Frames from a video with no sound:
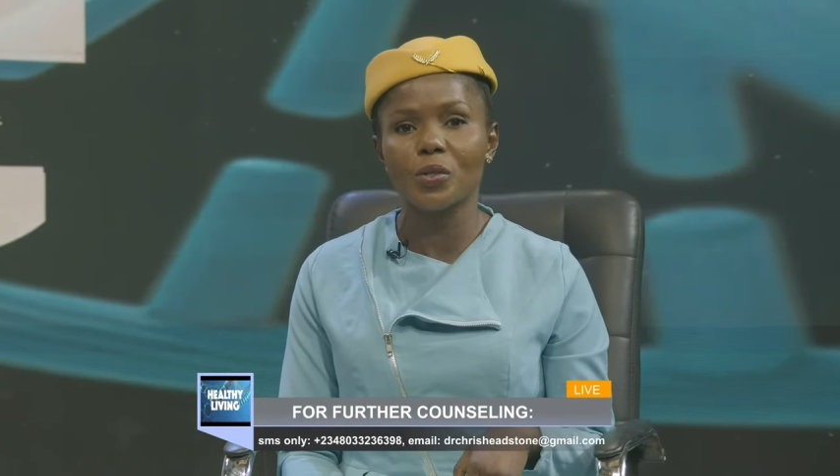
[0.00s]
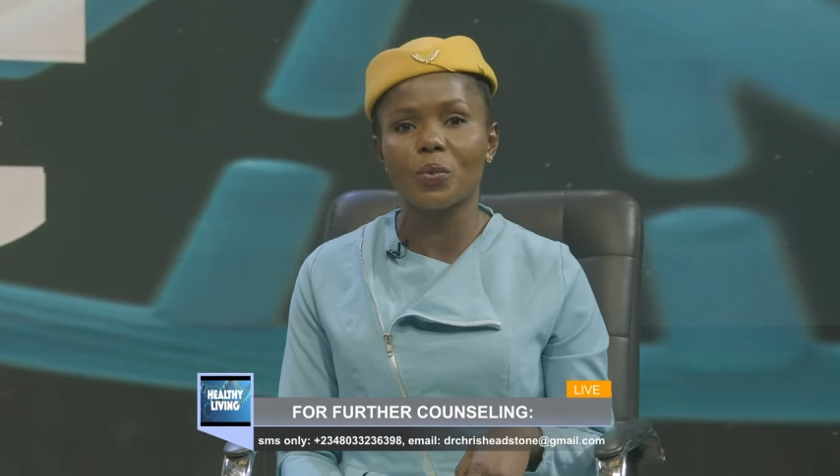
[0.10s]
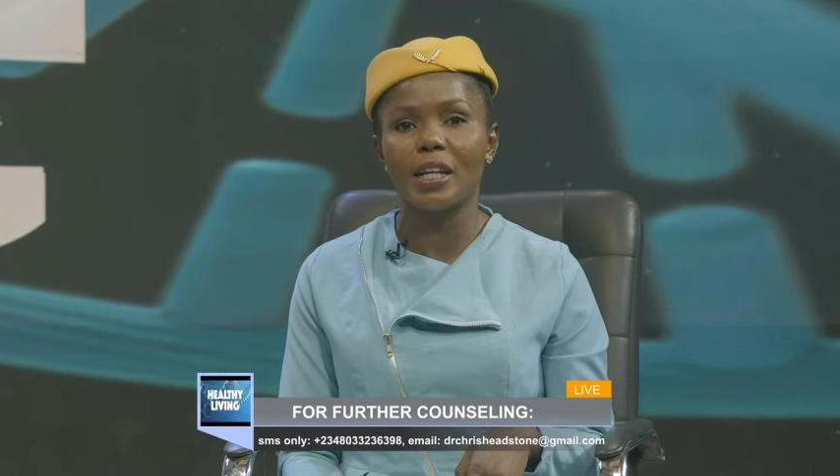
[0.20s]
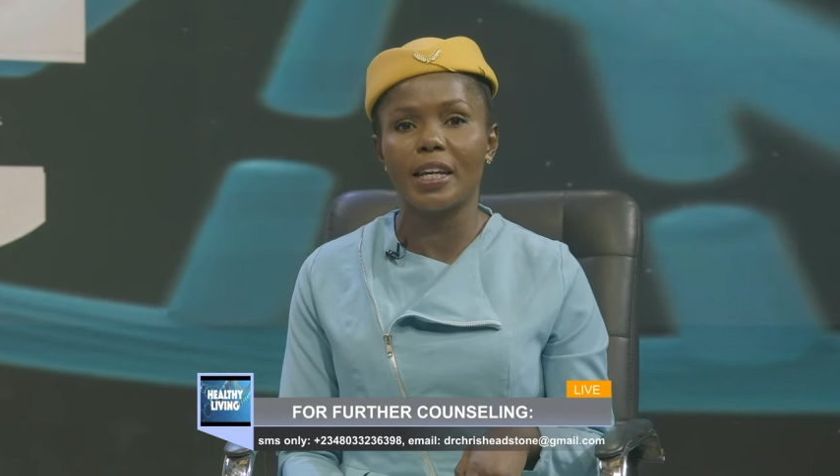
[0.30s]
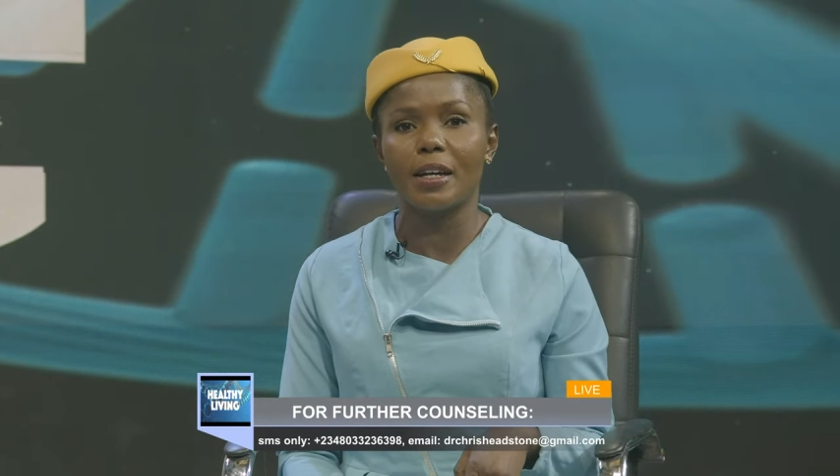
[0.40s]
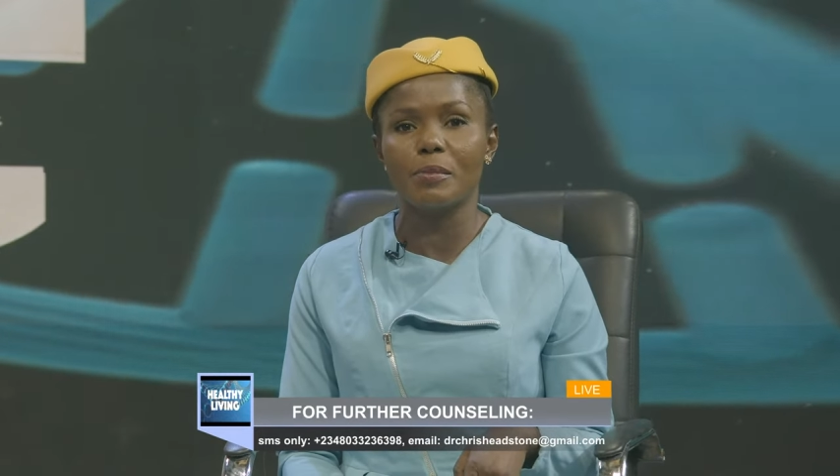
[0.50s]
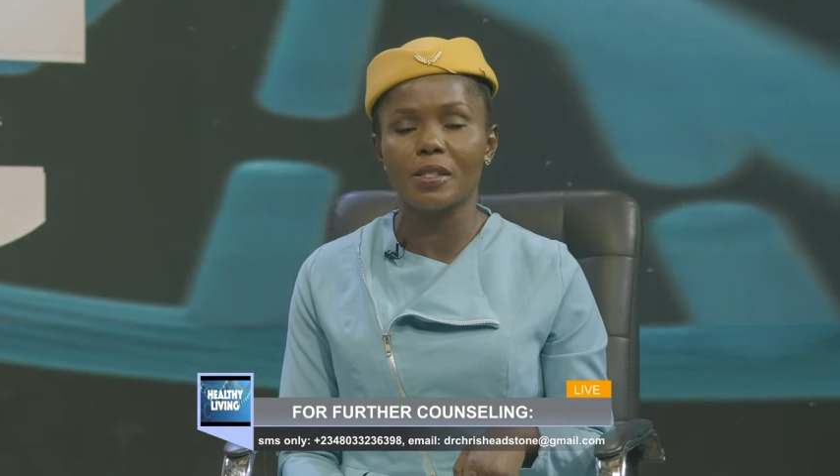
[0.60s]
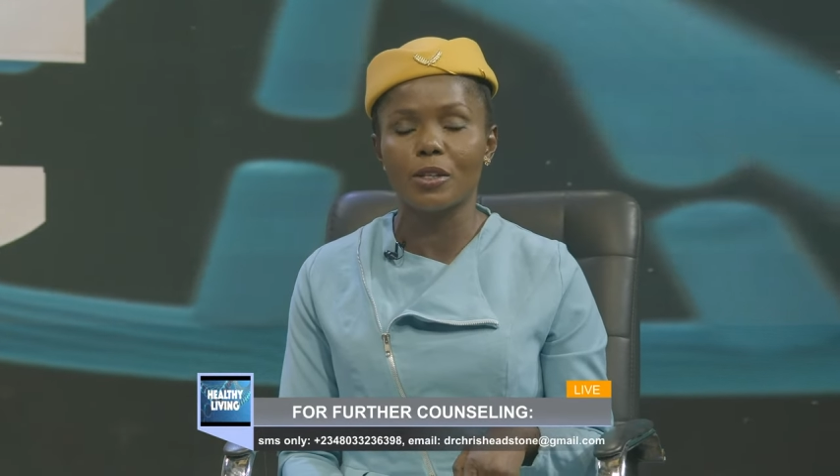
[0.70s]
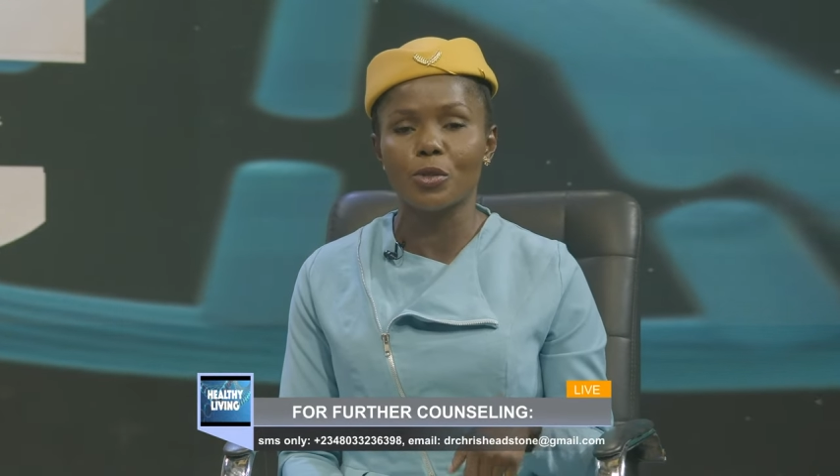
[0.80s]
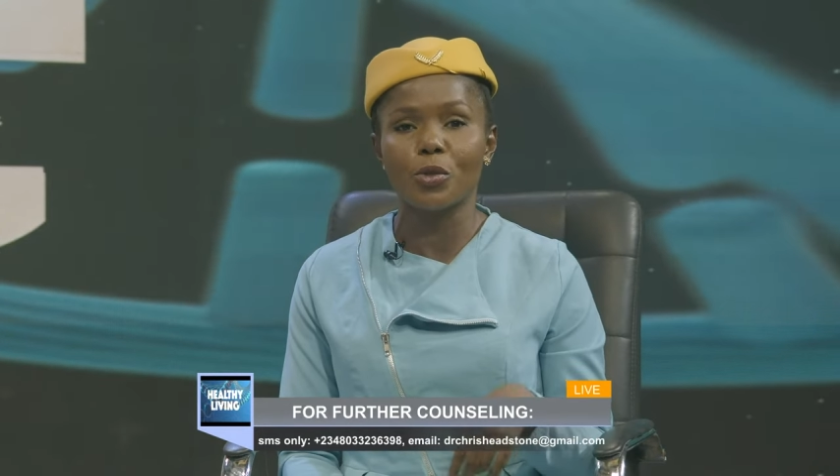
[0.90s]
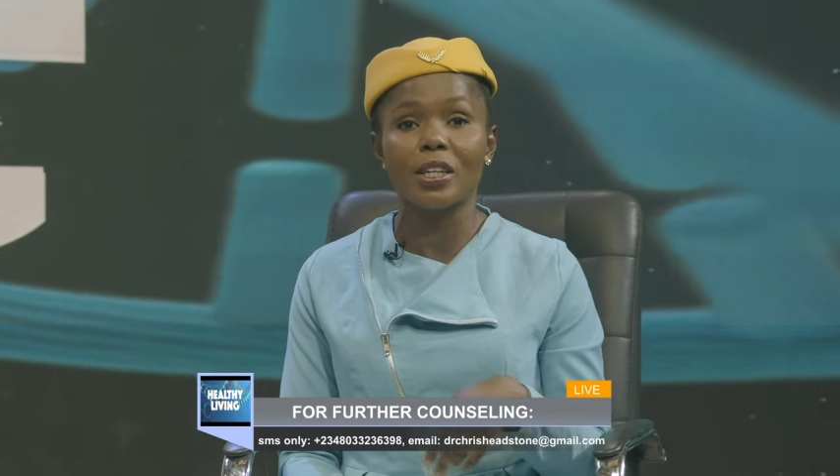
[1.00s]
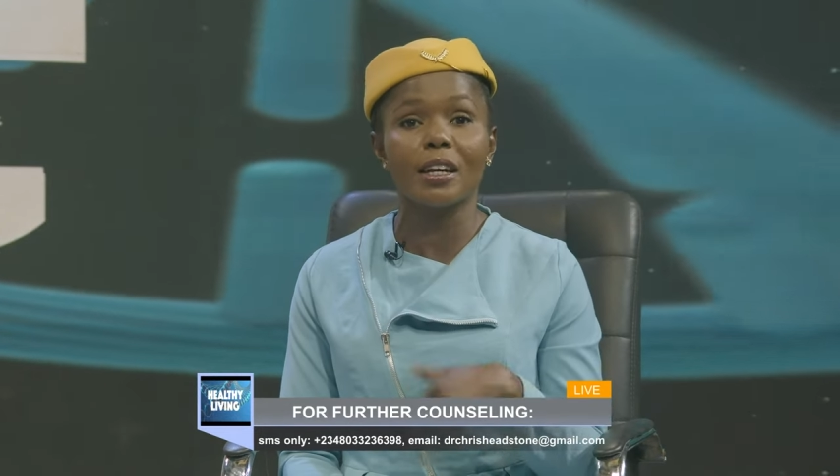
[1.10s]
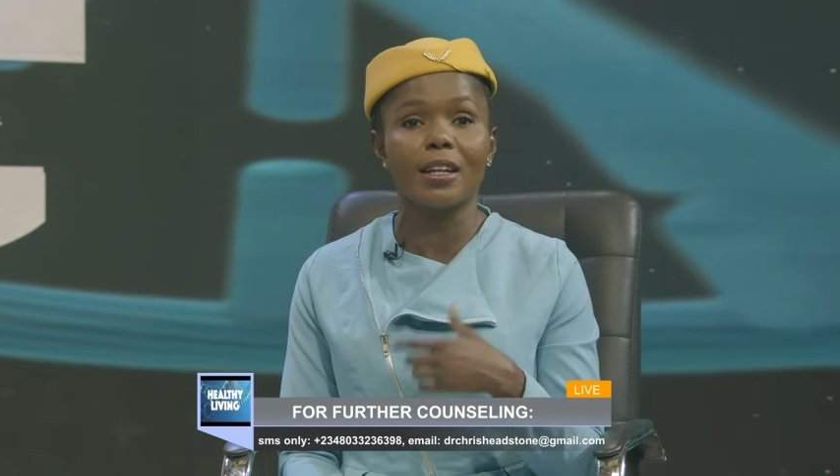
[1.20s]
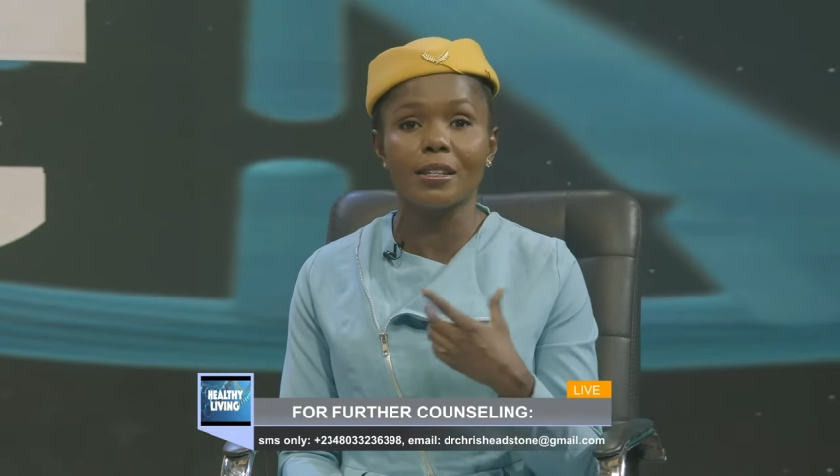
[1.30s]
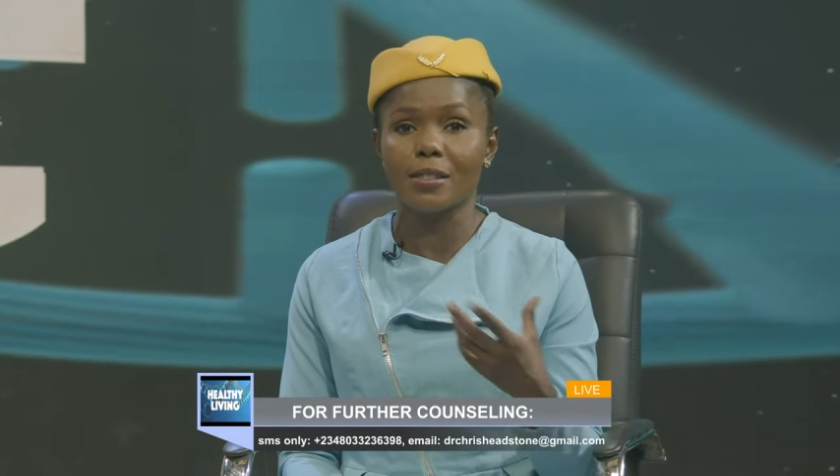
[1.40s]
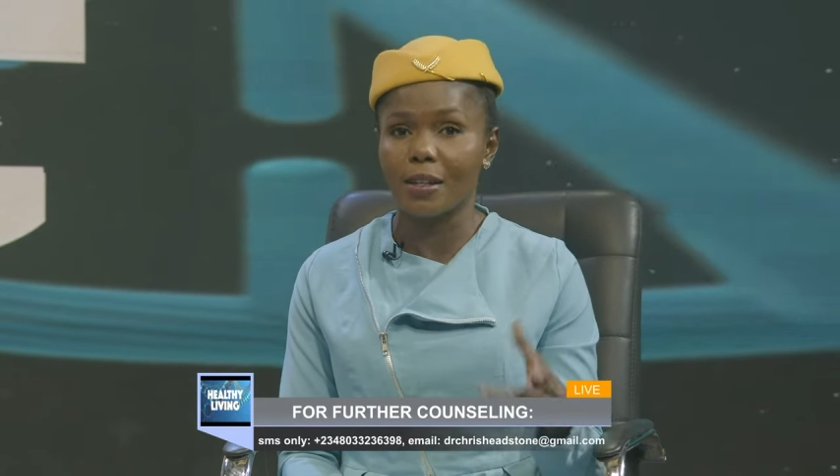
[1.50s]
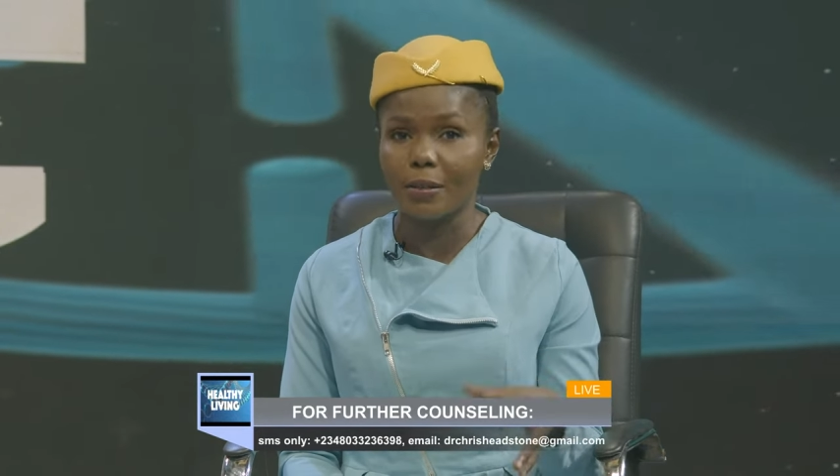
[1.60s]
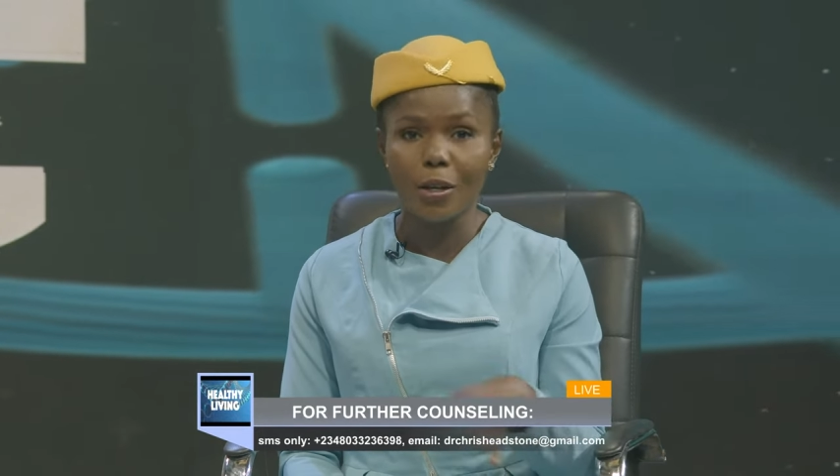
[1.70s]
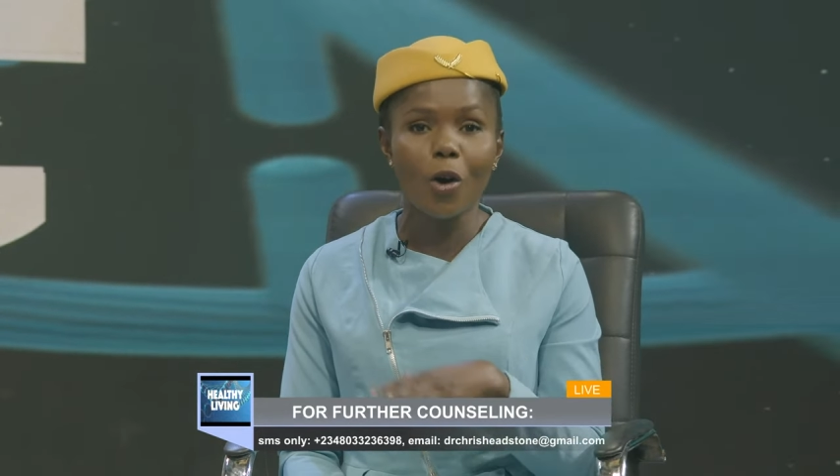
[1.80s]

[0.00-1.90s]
Williams and so he can answer